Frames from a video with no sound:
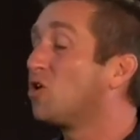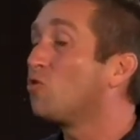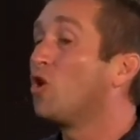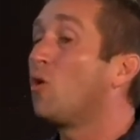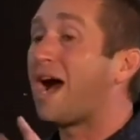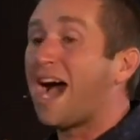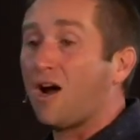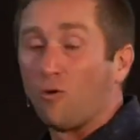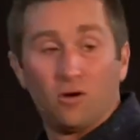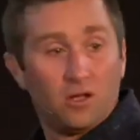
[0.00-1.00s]
don't know
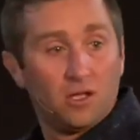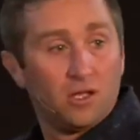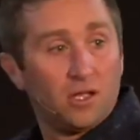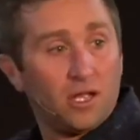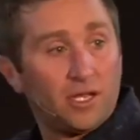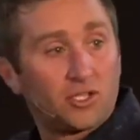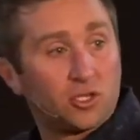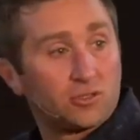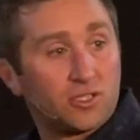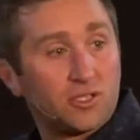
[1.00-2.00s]
how. And
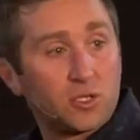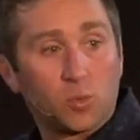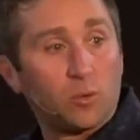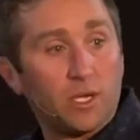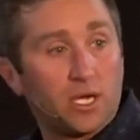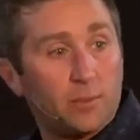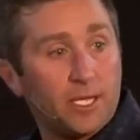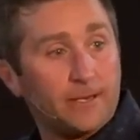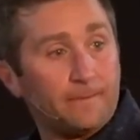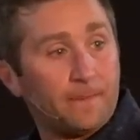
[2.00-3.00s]
church, this is where we come
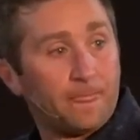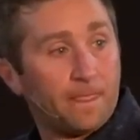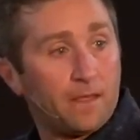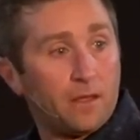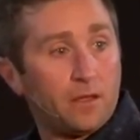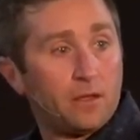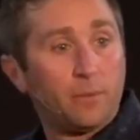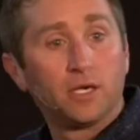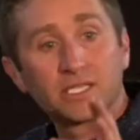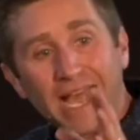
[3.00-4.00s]
in.
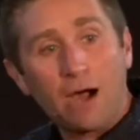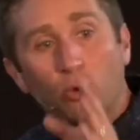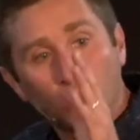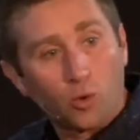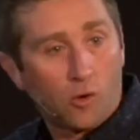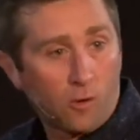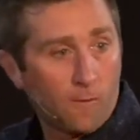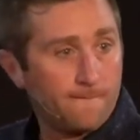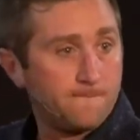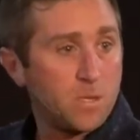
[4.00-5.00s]
Because our
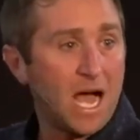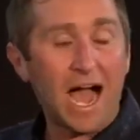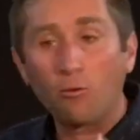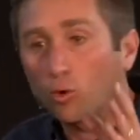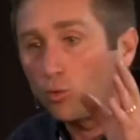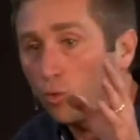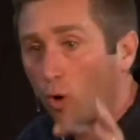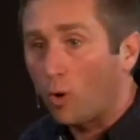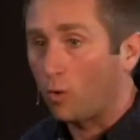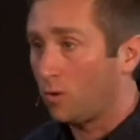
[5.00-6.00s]

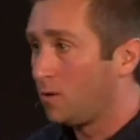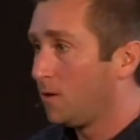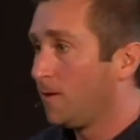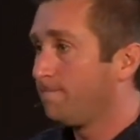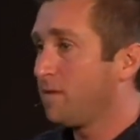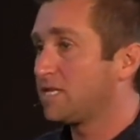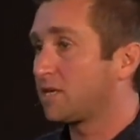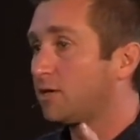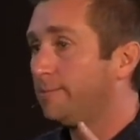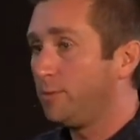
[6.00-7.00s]
role as
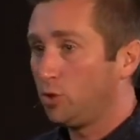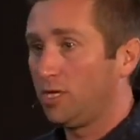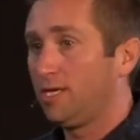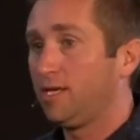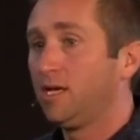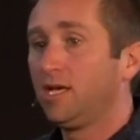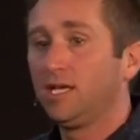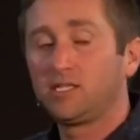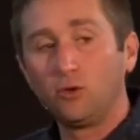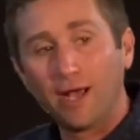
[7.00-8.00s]
a community
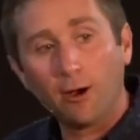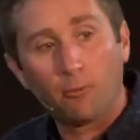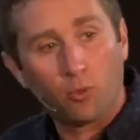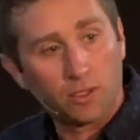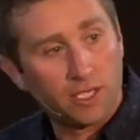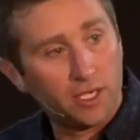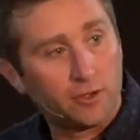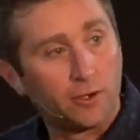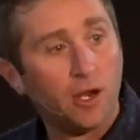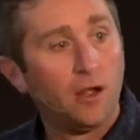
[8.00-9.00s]
is to help one
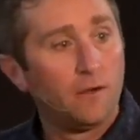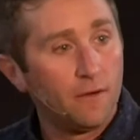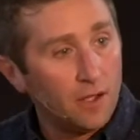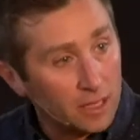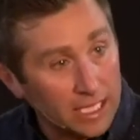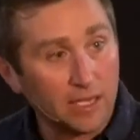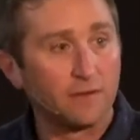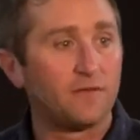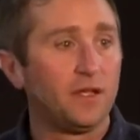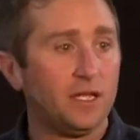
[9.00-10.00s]
another
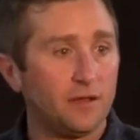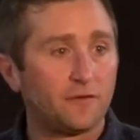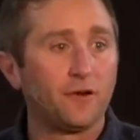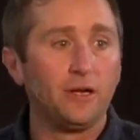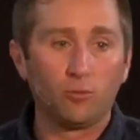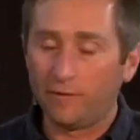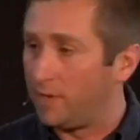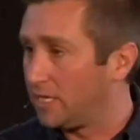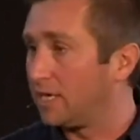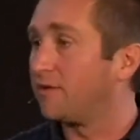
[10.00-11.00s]
live in the freedom we've
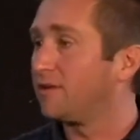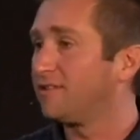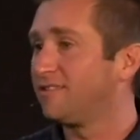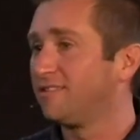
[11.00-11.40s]
been given.